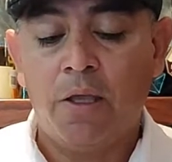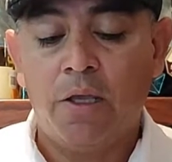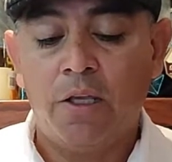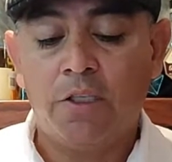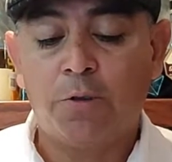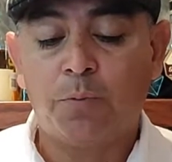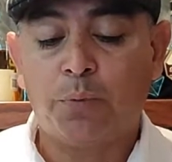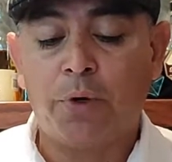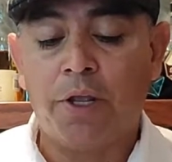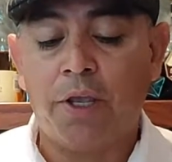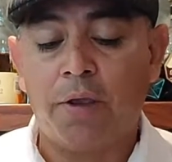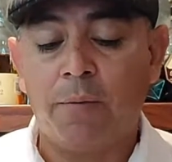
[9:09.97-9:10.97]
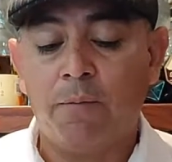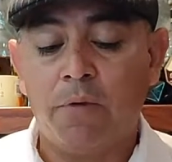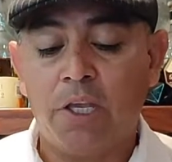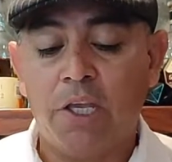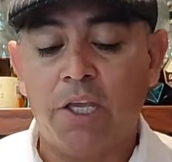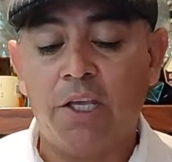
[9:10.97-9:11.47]
it's pretty
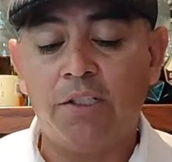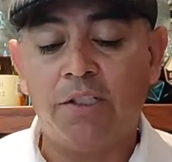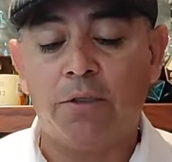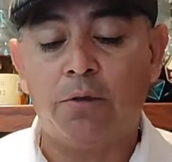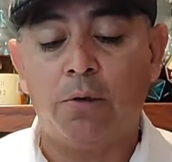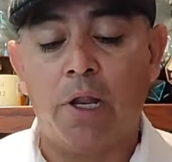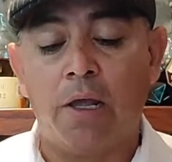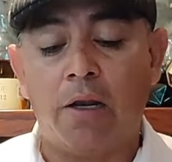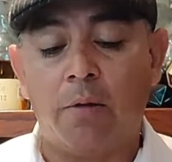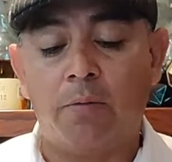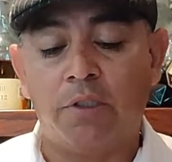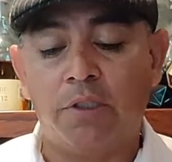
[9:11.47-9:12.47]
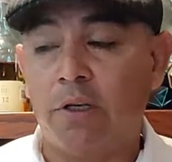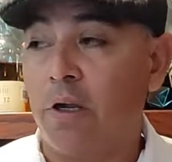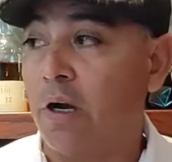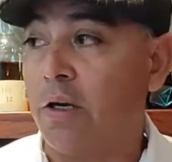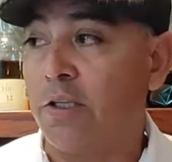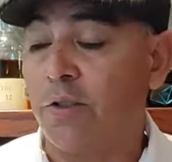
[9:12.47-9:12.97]
easy to light up the
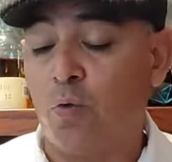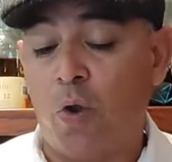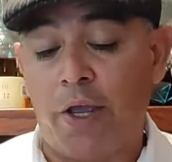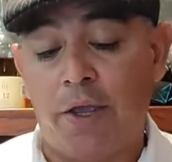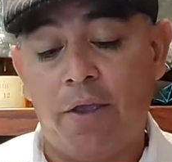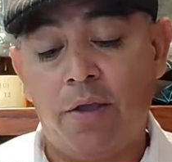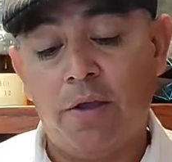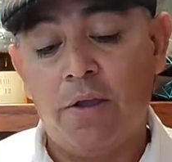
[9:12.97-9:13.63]
cigar this way.